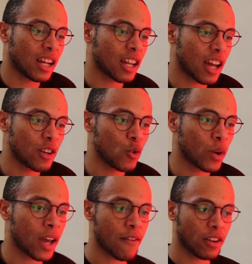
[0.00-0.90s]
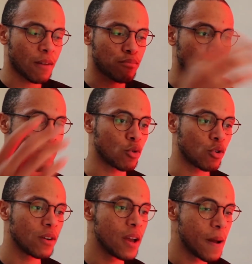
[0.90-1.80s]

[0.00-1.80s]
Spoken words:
Like I do want to have like a proper more